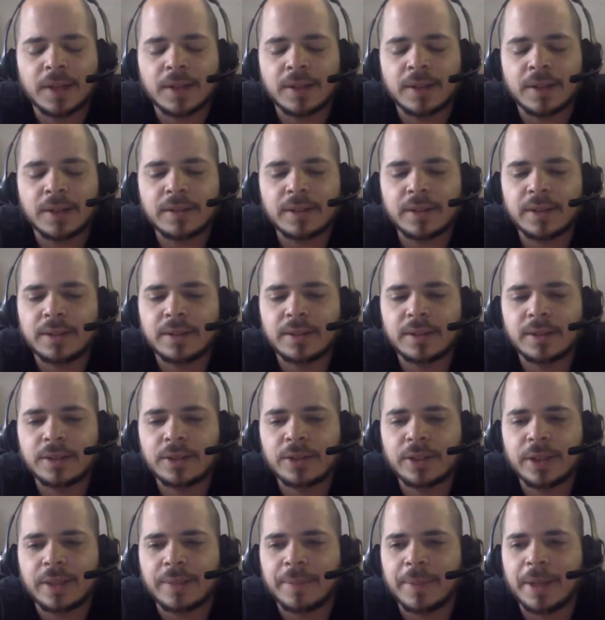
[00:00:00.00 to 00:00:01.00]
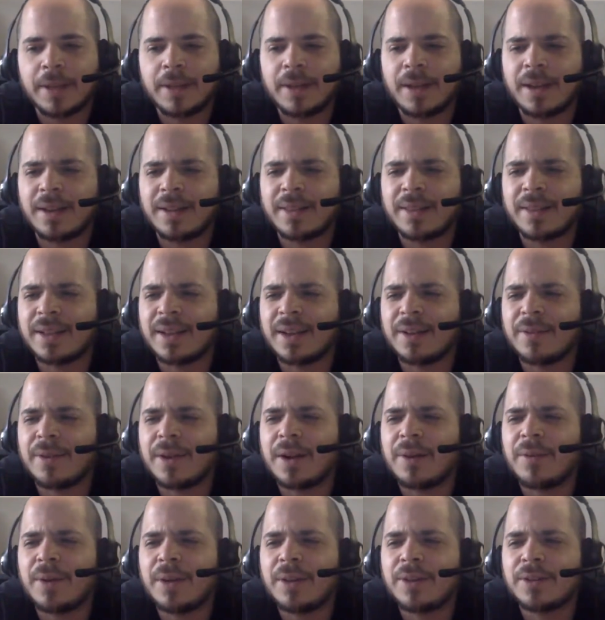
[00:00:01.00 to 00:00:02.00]
yeah, it's it's a shame, and I think I,
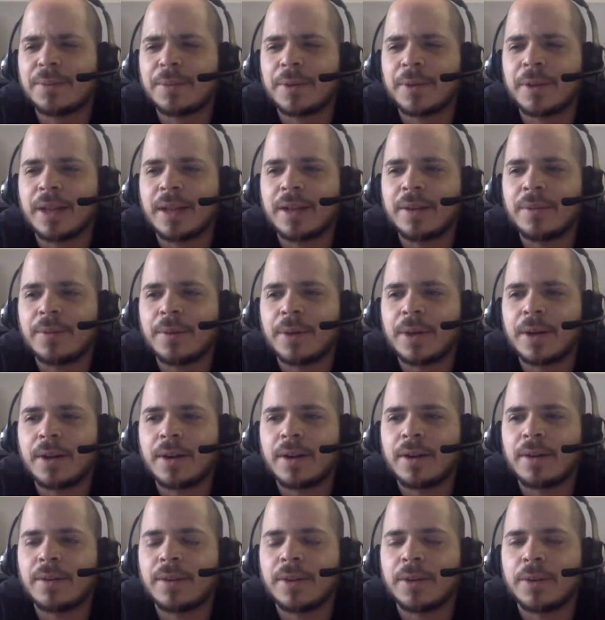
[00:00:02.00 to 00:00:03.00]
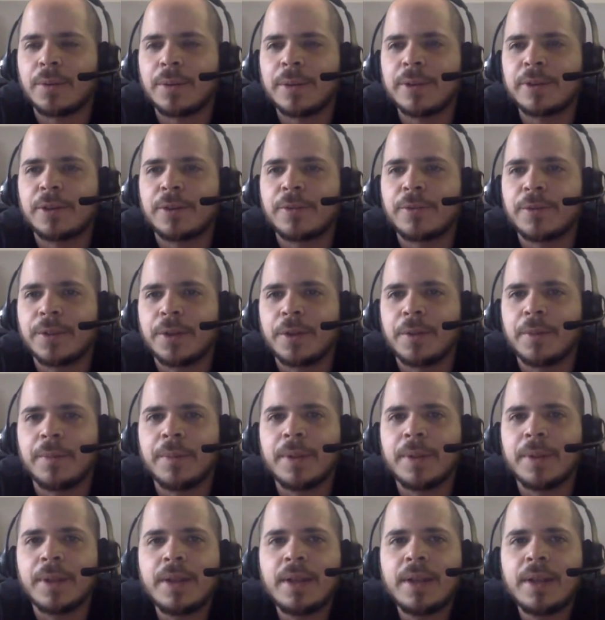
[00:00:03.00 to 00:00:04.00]
I read somewhere like where the original film,